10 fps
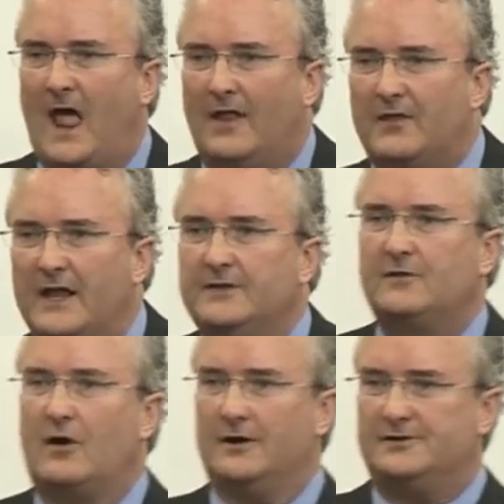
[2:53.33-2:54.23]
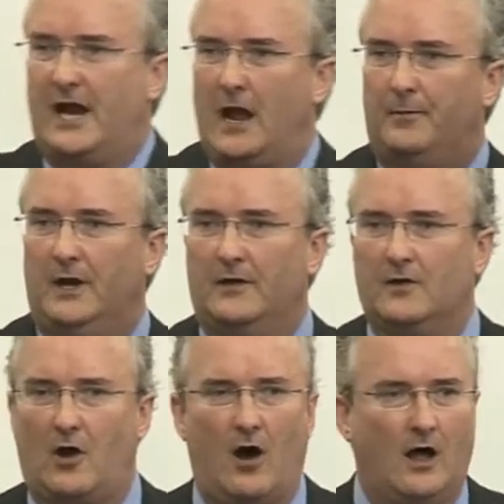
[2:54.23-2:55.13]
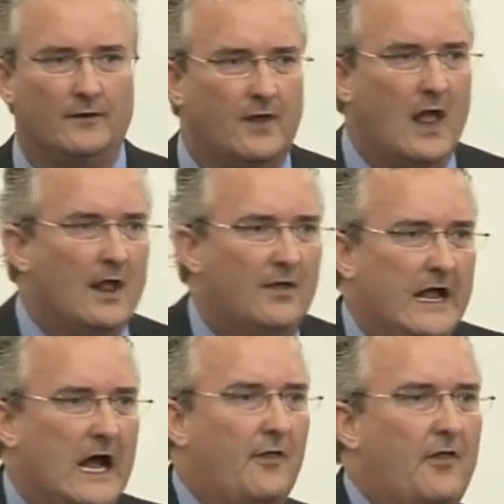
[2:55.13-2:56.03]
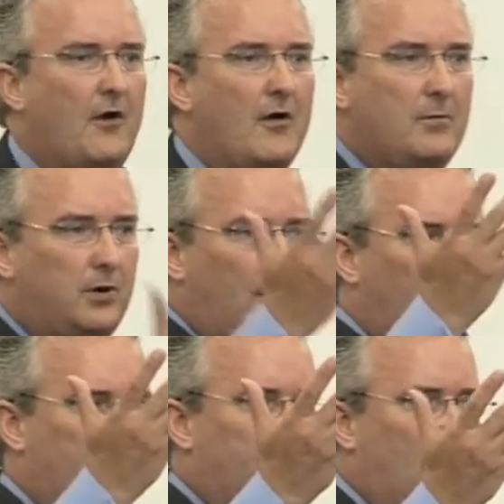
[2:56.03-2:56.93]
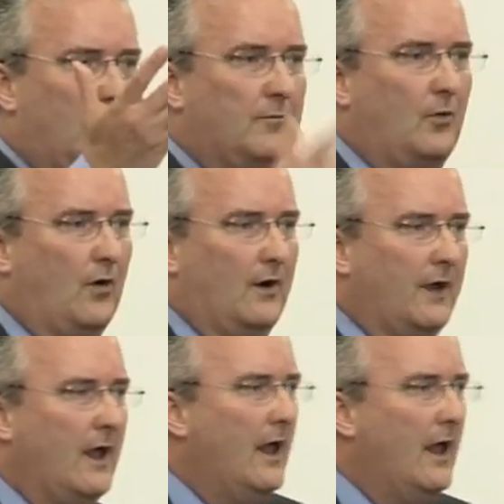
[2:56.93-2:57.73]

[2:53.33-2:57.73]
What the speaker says: And they started championing the cause. They got their employees on board.